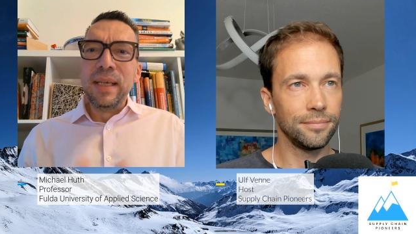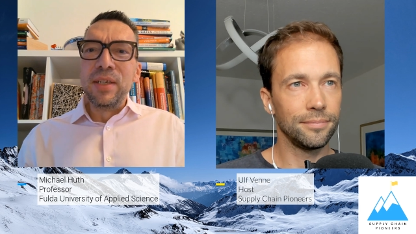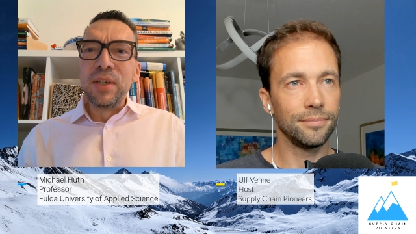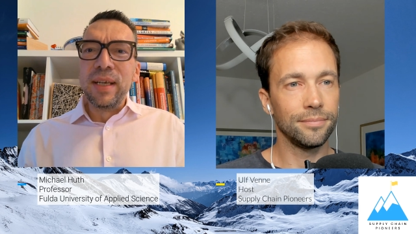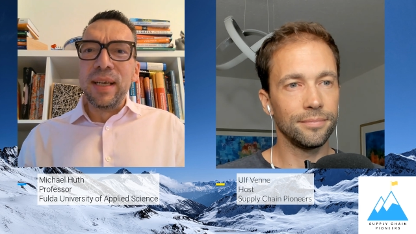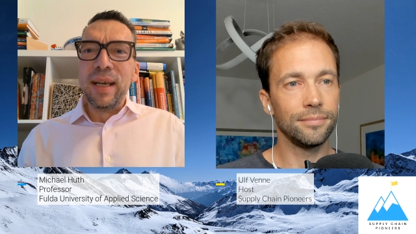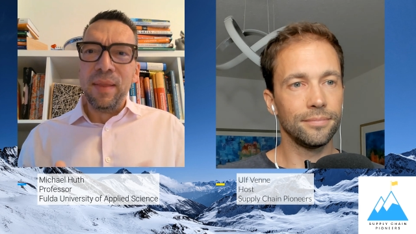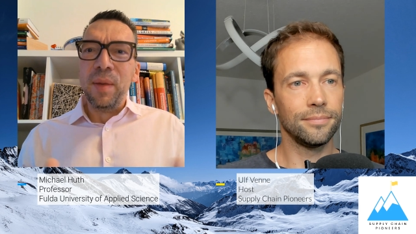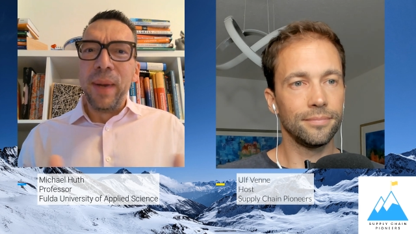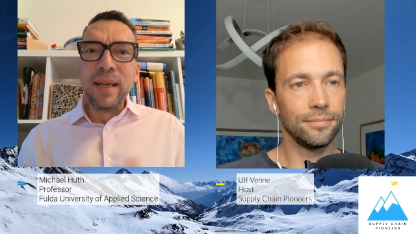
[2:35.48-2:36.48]
Speaker 1: teaching
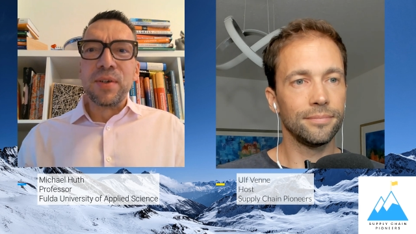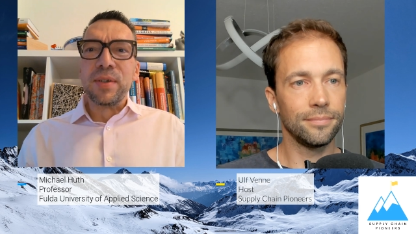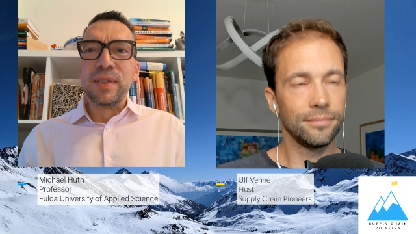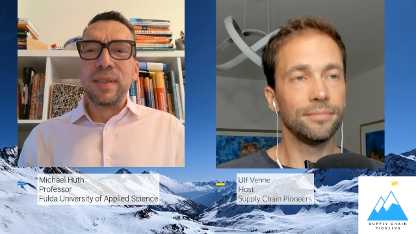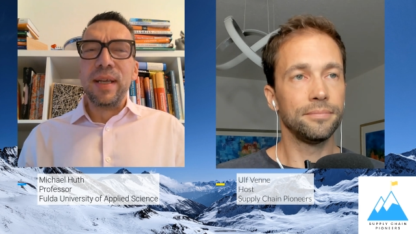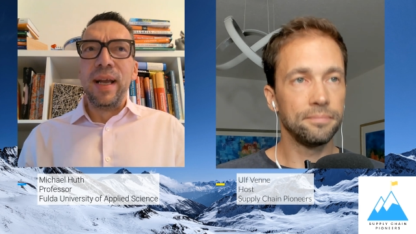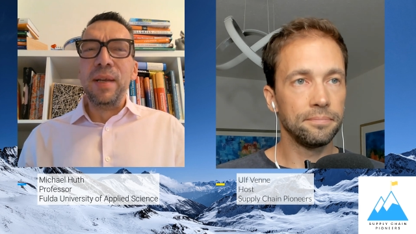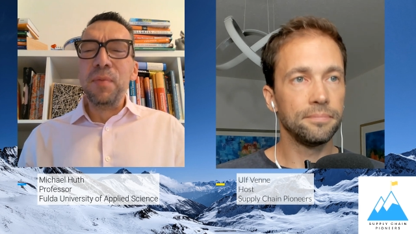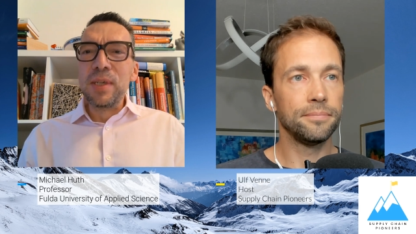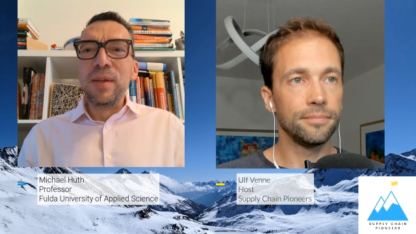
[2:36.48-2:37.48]
in the majors?
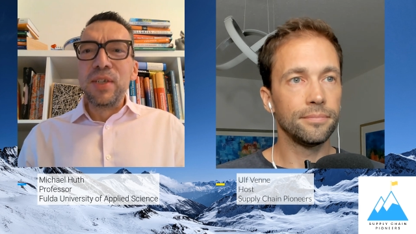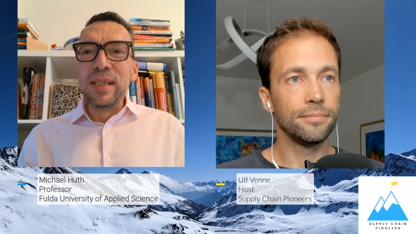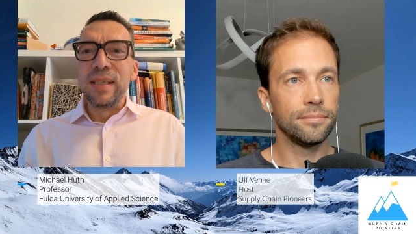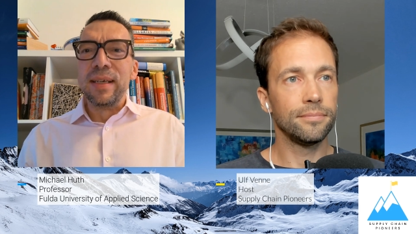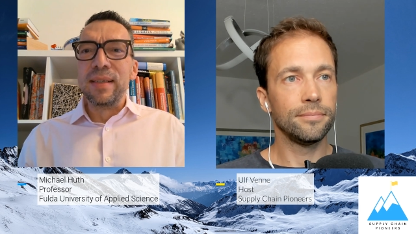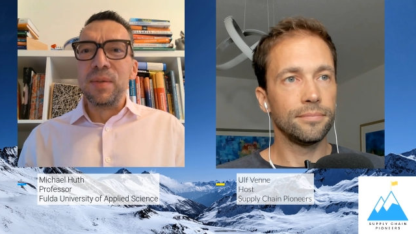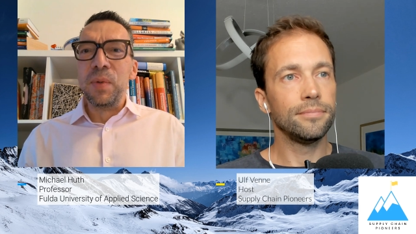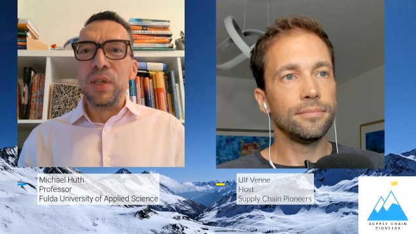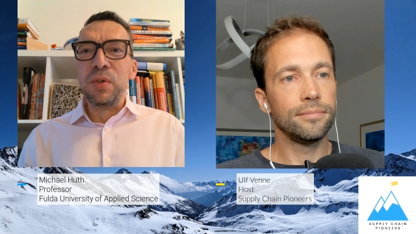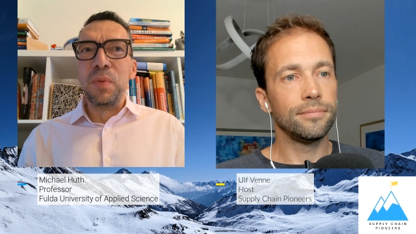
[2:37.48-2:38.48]
And it was logistics,
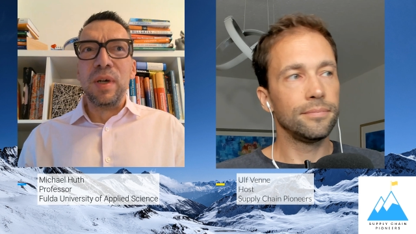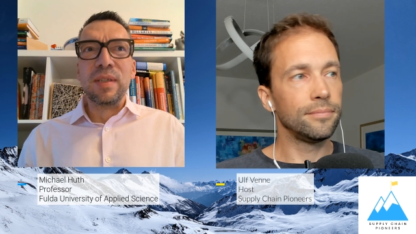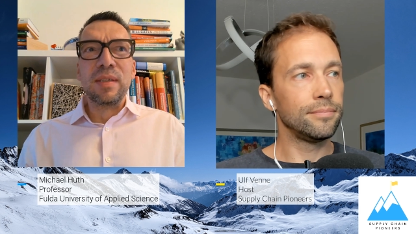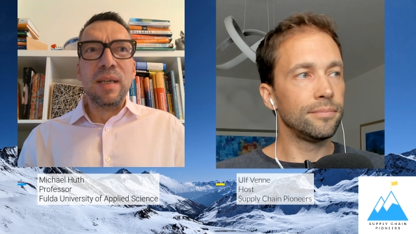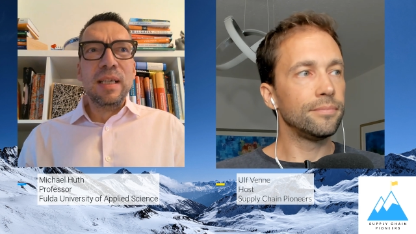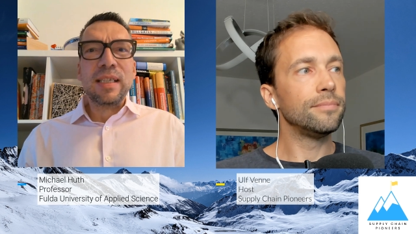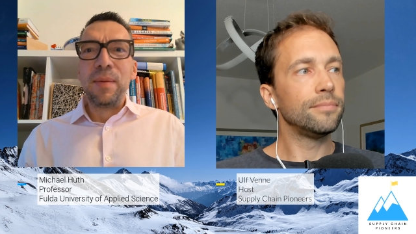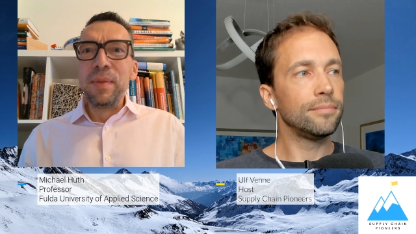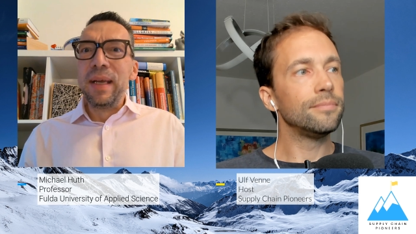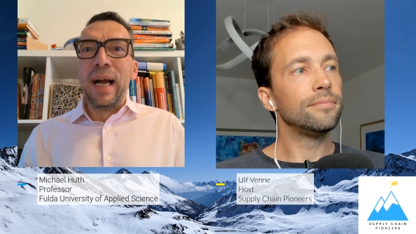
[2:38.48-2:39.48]
which was
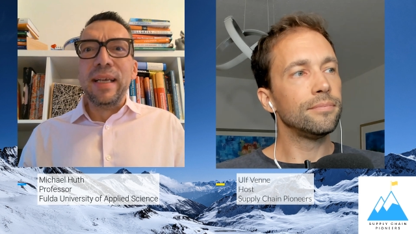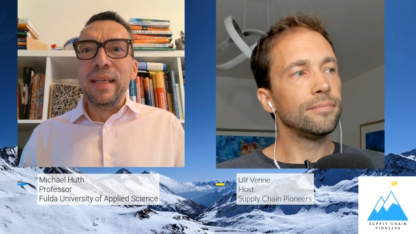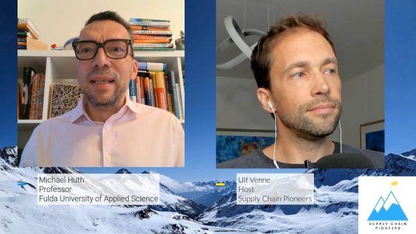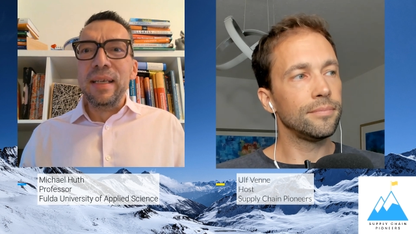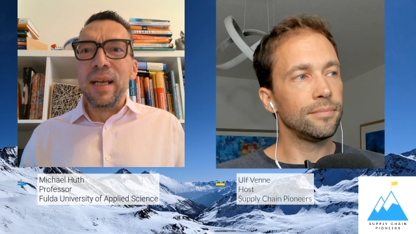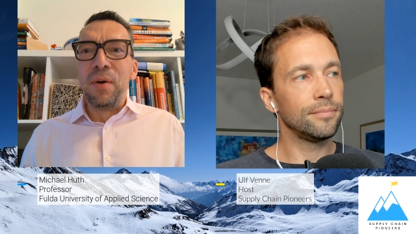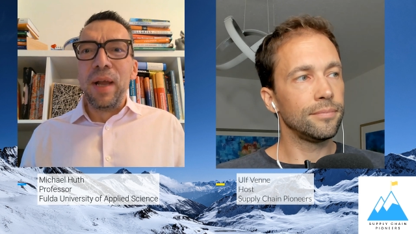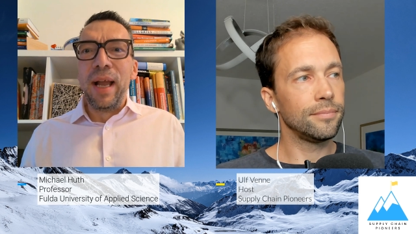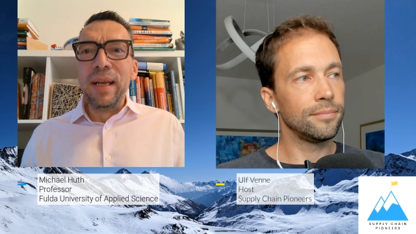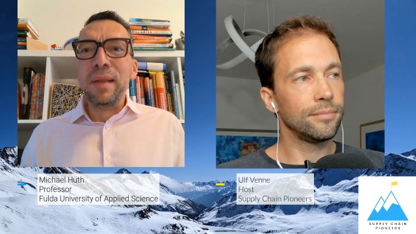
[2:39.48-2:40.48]
something I didn't
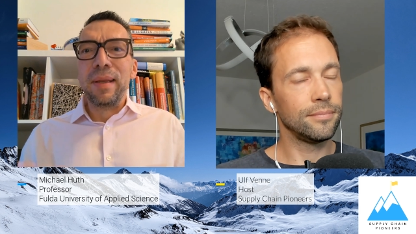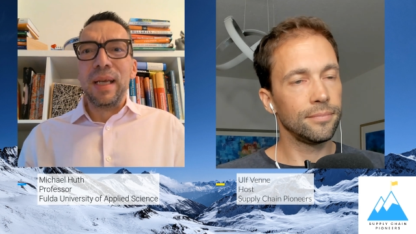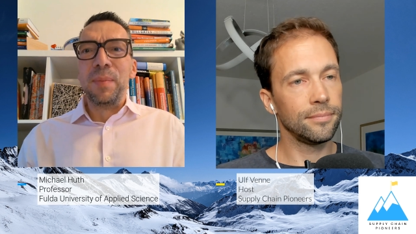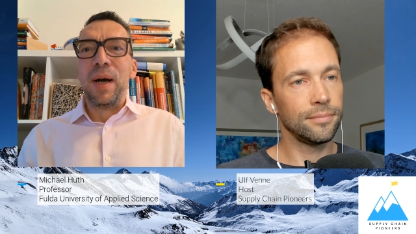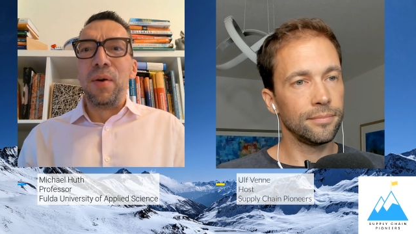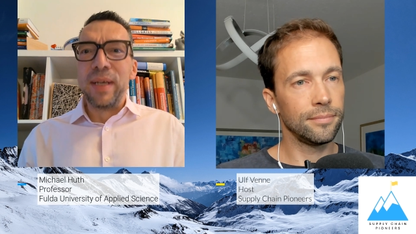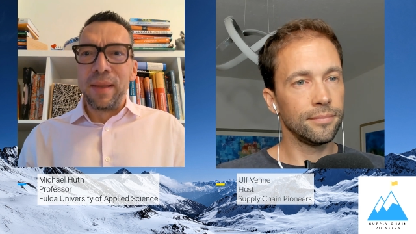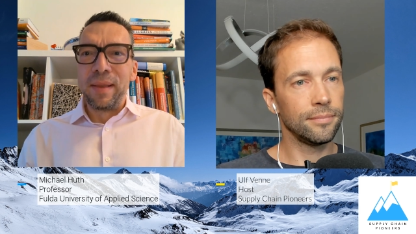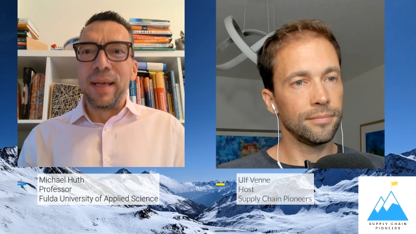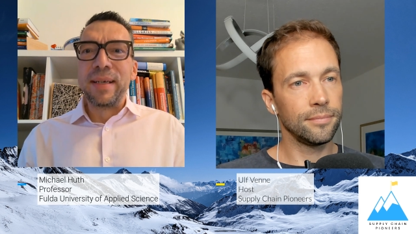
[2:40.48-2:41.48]
know anything about
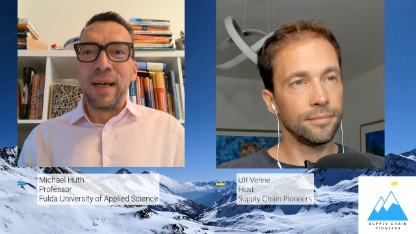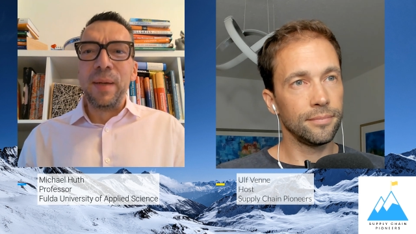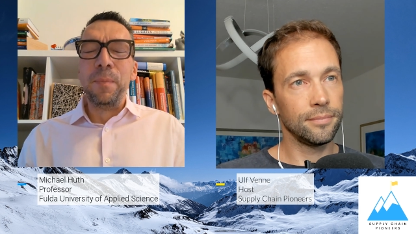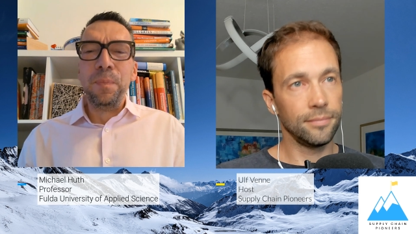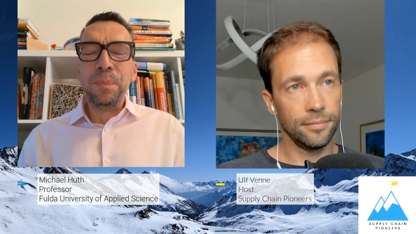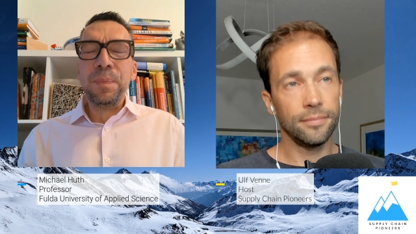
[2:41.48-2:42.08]
at that time.